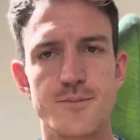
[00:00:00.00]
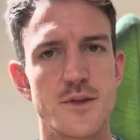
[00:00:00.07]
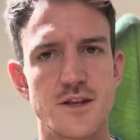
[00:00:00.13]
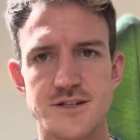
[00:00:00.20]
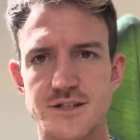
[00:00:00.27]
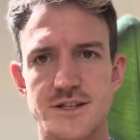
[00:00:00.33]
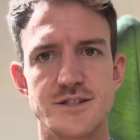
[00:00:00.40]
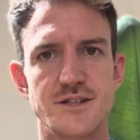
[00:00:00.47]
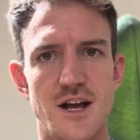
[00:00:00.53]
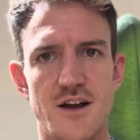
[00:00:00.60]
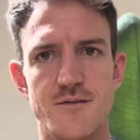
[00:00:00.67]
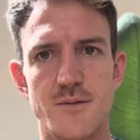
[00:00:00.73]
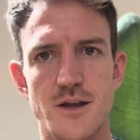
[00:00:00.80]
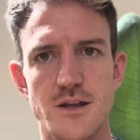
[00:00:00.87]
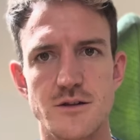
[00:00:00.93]
this is the start
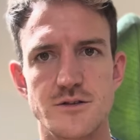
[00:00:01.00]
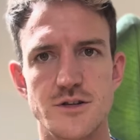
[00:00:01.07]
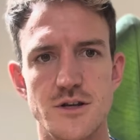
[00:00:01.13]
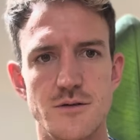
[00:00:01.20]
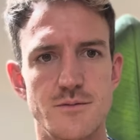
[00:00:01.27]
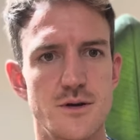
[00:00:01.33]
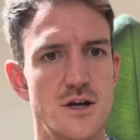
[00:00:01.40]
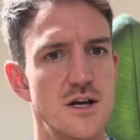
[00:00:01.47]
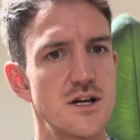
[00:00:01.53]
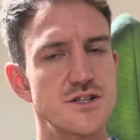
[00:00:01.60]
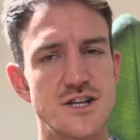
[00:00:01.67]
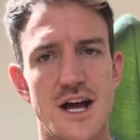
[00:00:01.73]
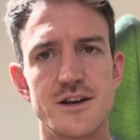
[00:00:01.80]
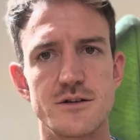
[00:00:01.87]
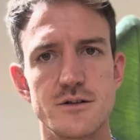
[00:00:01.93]
of my YouTube
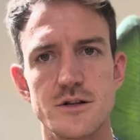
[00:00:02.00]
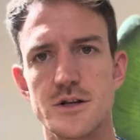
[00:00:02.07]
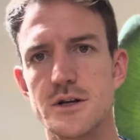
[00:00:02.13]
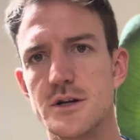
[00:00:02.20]
channel.